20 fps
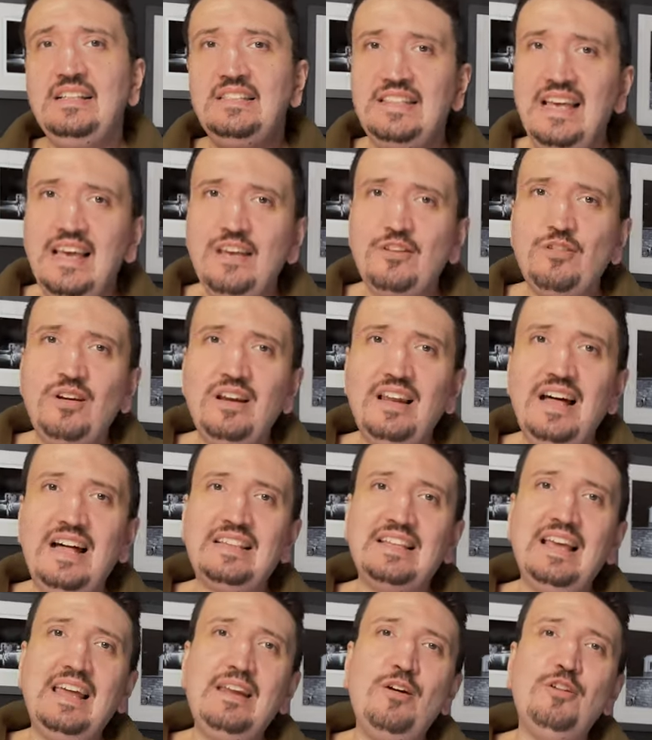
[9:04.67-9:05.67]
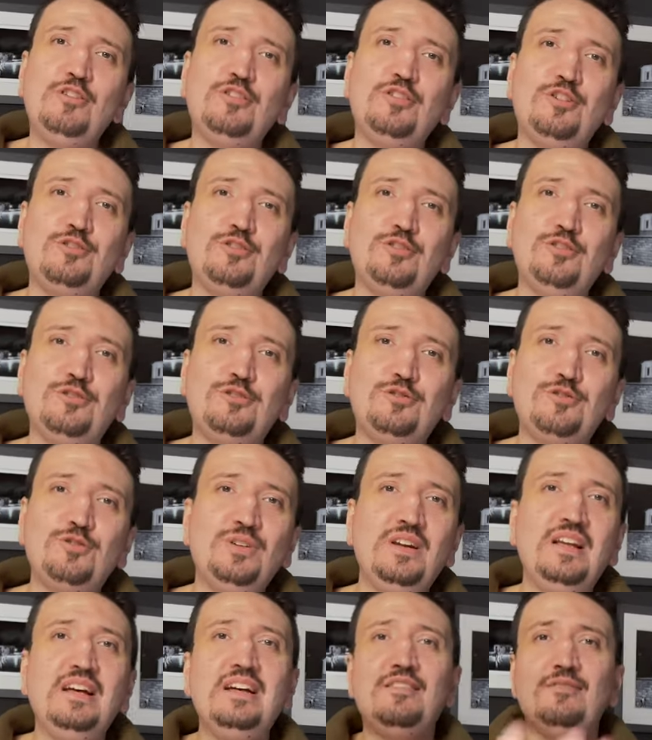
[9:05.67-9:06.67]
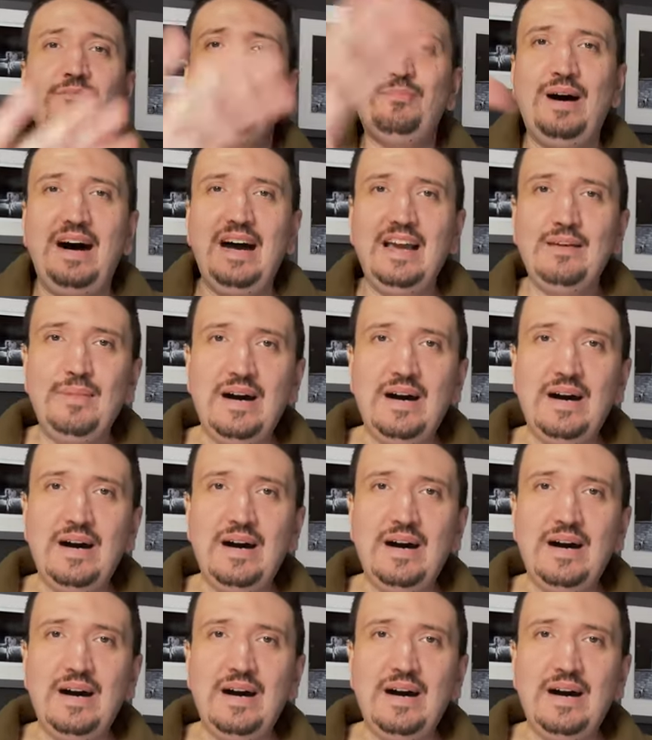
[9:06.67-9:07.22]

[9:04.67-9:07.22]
Thank you a lot, and I will talk to you soon. Bye